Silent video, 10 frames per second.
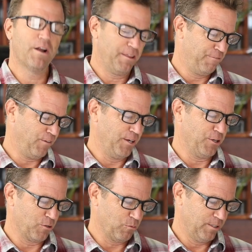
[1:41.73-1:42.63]
One of the
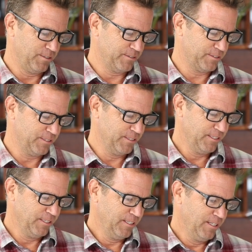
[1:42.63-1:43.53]
funnier ones,
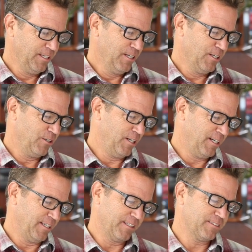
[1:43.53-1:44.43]

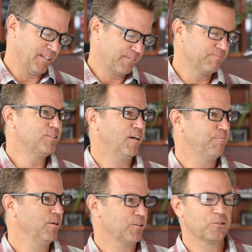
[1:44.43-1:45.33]
like from
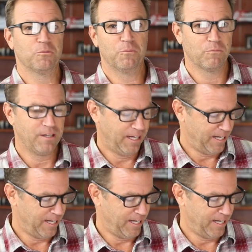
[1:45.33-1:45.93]
Jeff Miller, who we